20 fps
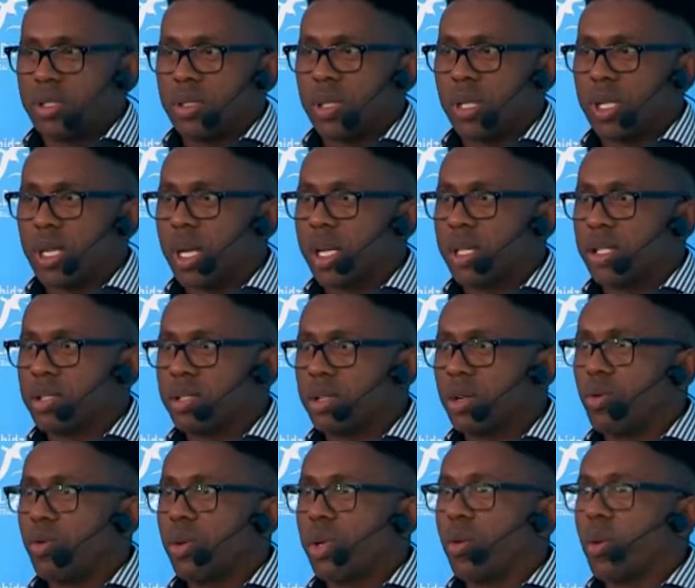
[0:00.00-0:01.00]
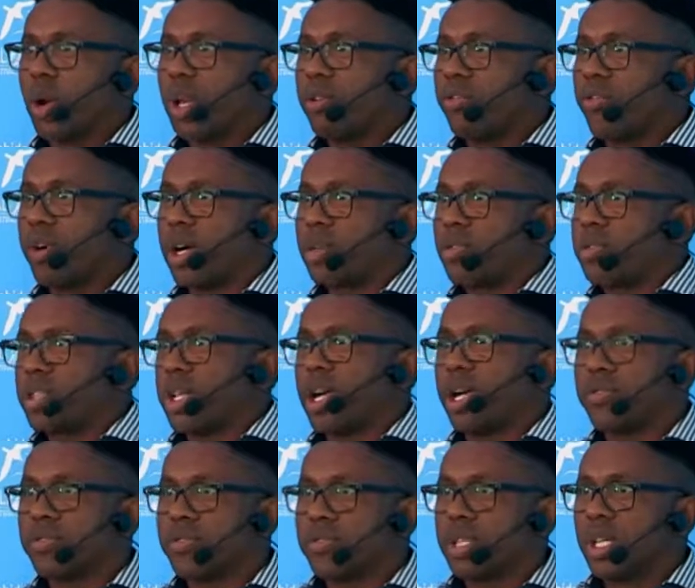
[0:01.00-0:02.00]
Okay, so we qualify
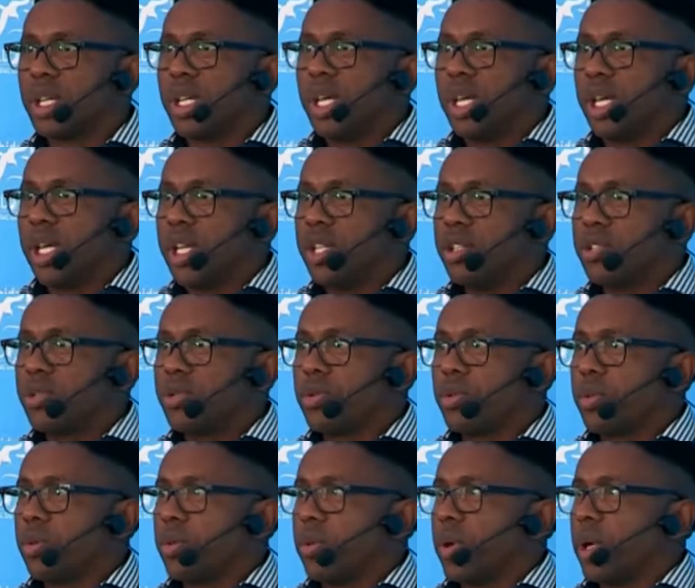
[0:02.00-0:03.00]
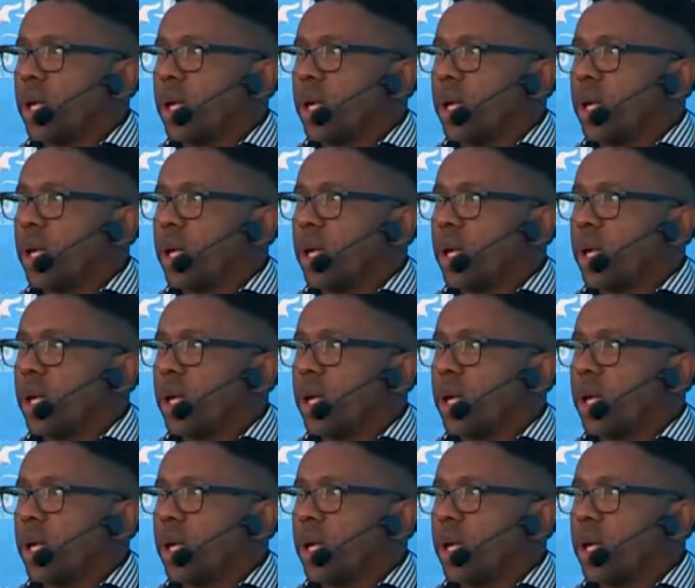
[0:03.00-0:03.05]
ourselves into